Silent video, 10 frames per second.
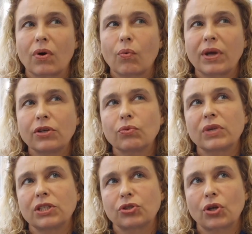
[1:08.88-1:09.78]
When, you,
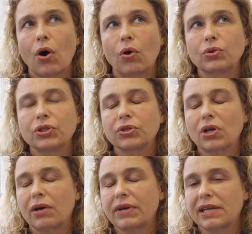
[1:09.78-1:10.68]
when you're told your
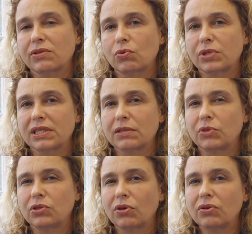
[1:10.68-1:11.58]
child has autism,
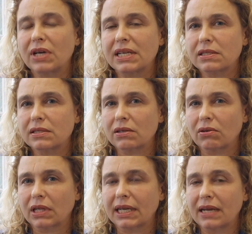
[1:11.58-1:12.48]
you don't
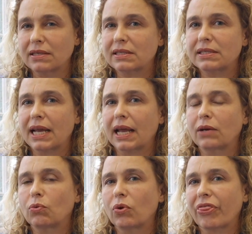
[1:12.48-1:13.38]
necessarily
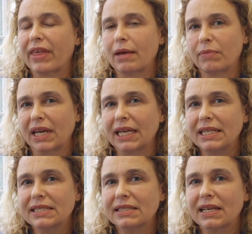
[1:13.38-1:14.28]
understand what that
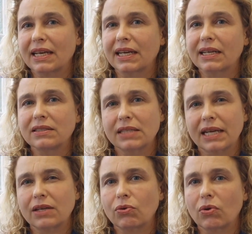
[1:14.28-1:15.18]
means, and it can
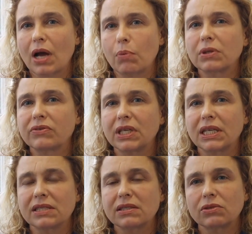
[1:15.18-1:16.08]
take you a couple of
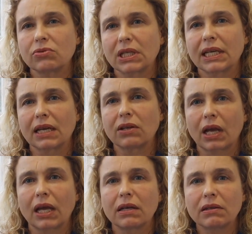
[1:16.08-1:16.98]
years to really get your
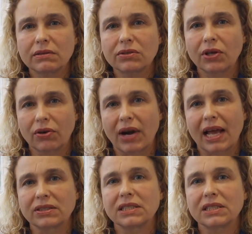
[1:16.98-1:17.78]
head around